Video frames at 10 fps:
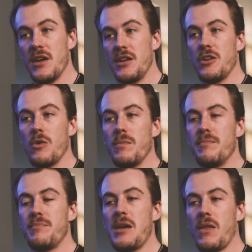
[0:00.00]

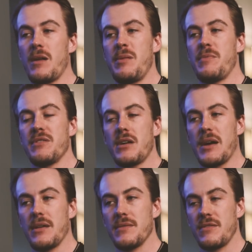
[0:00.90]
a lot of people think
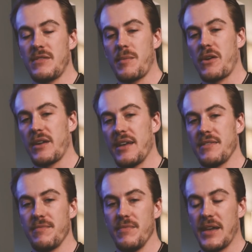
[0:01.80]
about the stock market
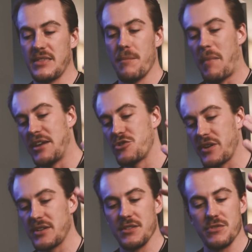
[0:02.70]
as like the
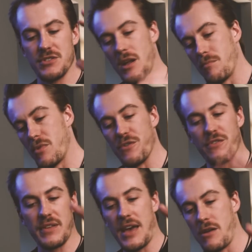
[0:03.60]
matrix, and there's numbers
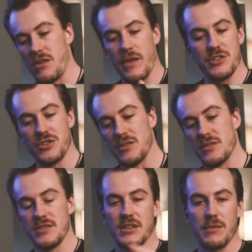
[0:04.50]
and
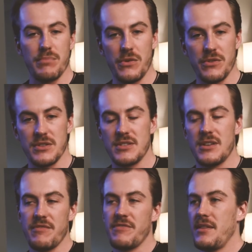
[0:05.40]
calculations and computers and
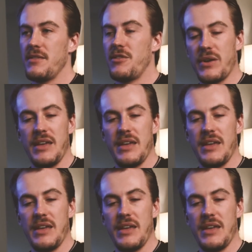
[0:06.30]
stuff. There